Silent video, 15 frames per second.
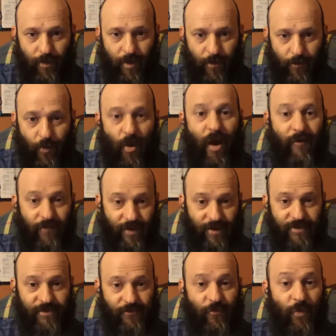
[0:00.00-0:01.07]

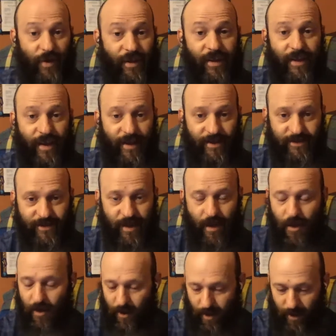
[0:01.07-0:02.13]
providence of what He has
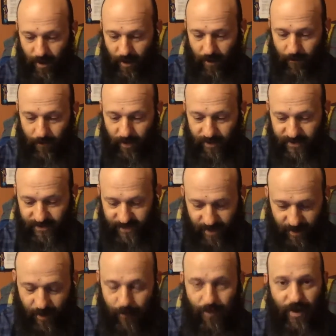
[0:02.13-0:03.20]
set
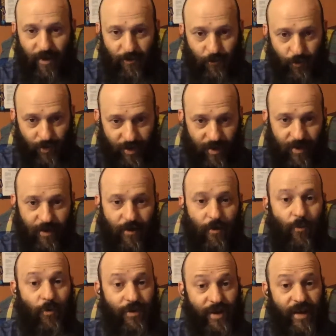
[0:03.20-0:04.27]
up and created and
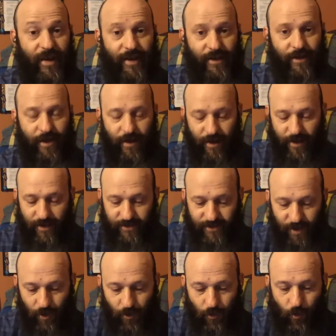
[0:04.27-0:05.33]
ordained.
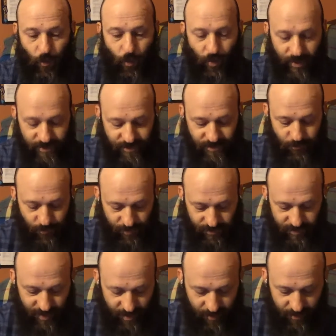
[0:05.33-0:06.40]
So wisdom would
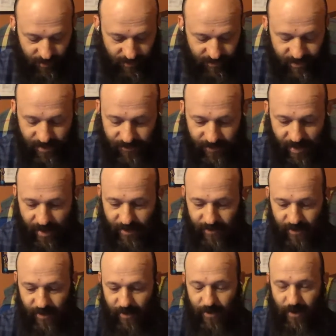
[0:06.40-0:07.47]
tell us that
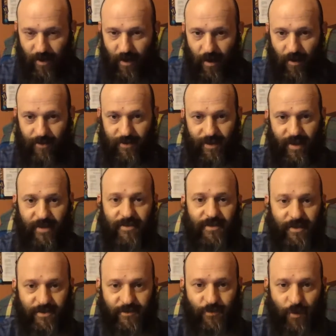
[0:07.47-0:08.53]
yes,
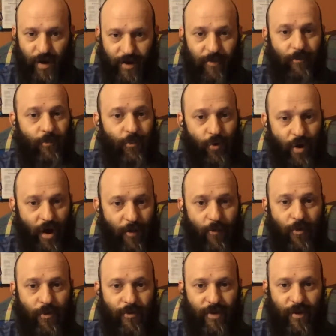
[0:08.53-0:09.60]
it's right and
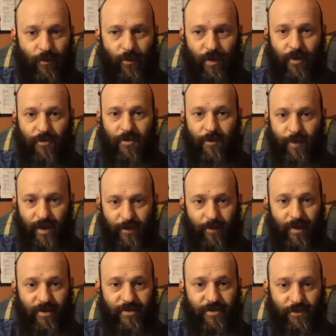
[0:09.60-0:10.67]
proper that we are to make
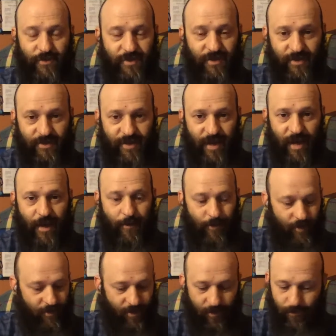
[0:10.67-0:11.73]
best use of the time.
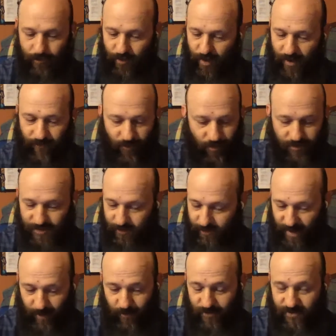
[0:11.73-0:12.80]
The Proverbs, the
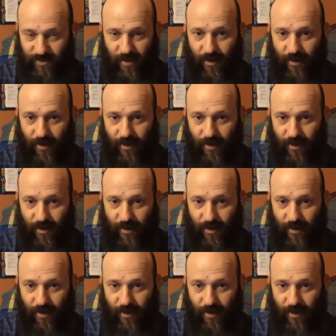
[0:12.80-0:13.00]
Bible's,